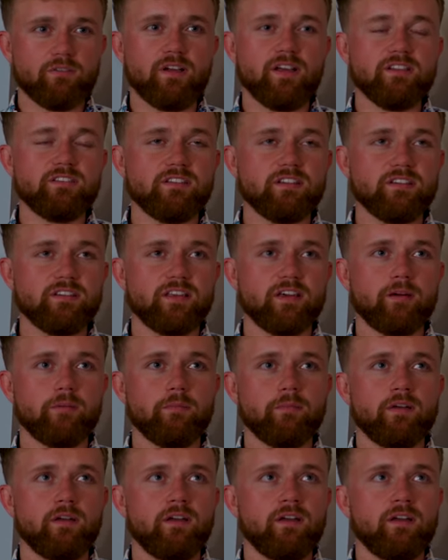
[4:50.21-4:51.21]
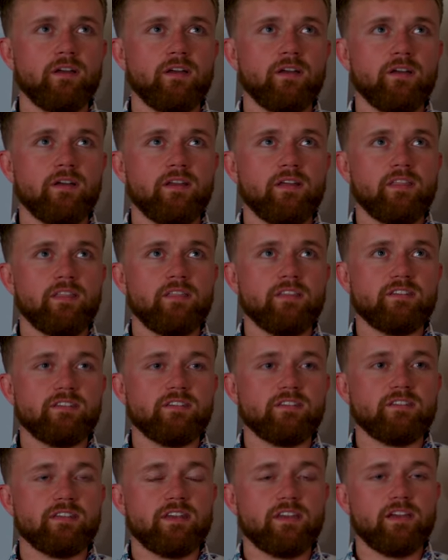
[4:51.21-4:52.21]
raising them. This
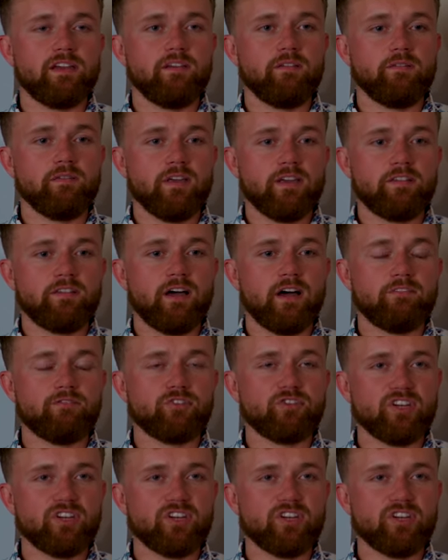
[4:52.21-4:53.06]
is a tough